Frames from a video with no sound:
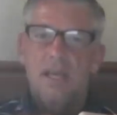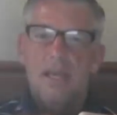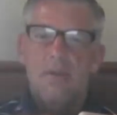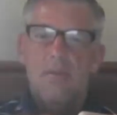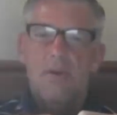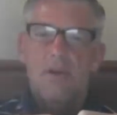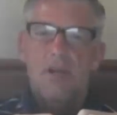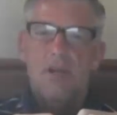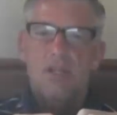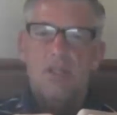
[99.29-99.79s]

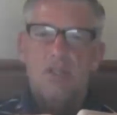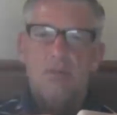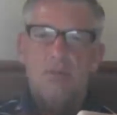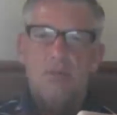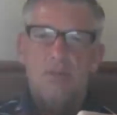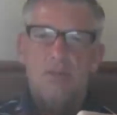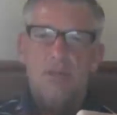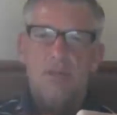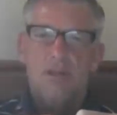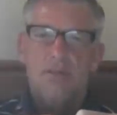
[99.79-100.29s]
And when
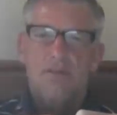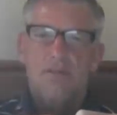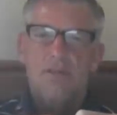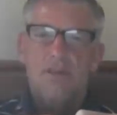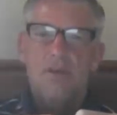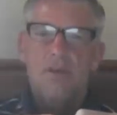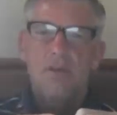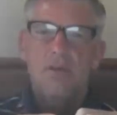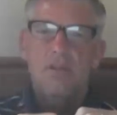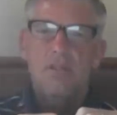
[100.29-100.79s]
customers are
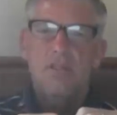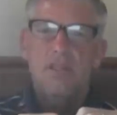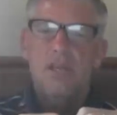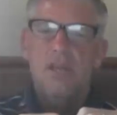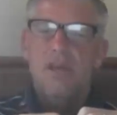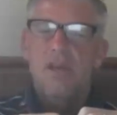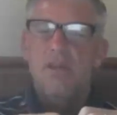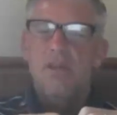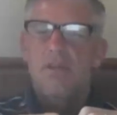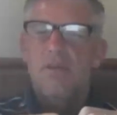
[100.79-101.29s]
confused,
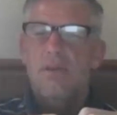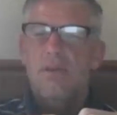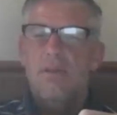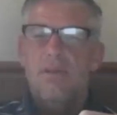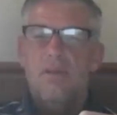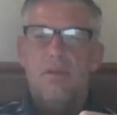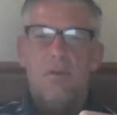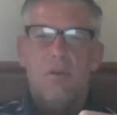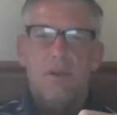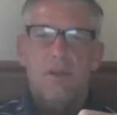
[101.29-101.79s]
they're
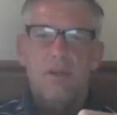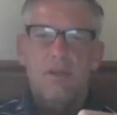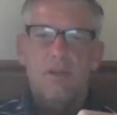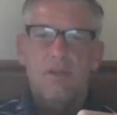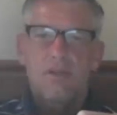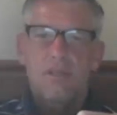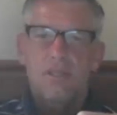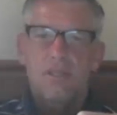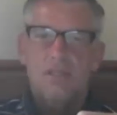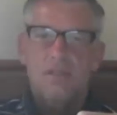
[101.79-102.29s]
either going
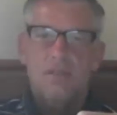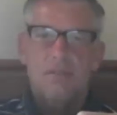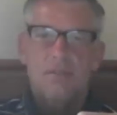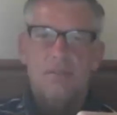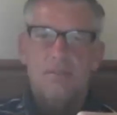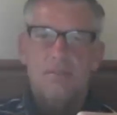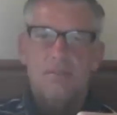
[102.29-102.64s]
to just